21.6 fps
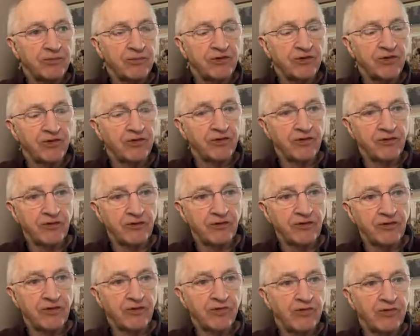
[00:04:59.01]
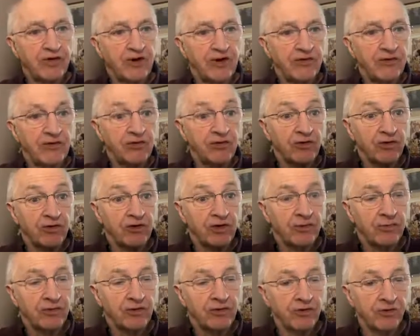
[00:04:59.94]
misunderstood something, if it's not
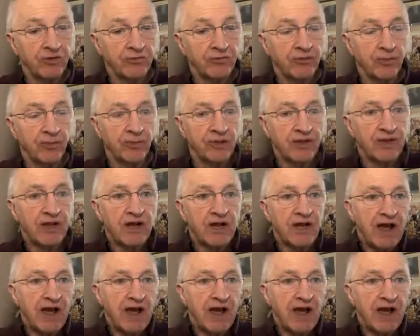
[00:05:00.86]
come across properly,